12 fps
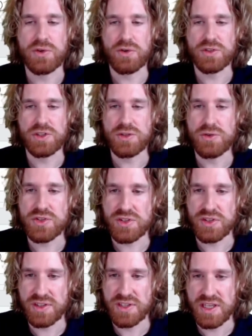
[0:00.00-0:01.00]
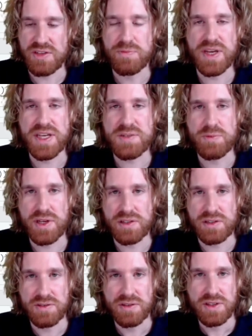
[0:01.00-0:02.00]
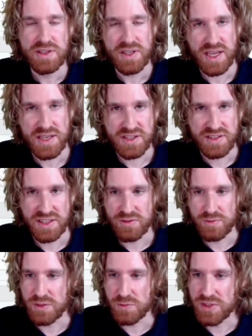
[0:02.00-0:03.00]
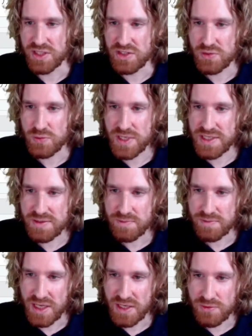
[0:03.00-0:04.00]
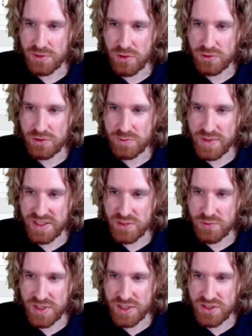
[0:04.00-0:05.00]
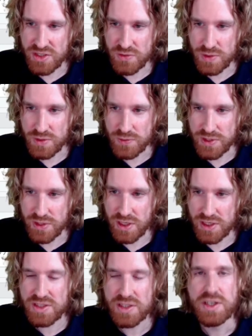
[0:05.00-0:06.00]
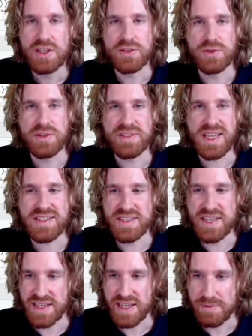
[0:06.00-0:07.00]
to use the naive Bayes model as the thing to make the predictions with, and we're going to make these predictions with regards to the test data.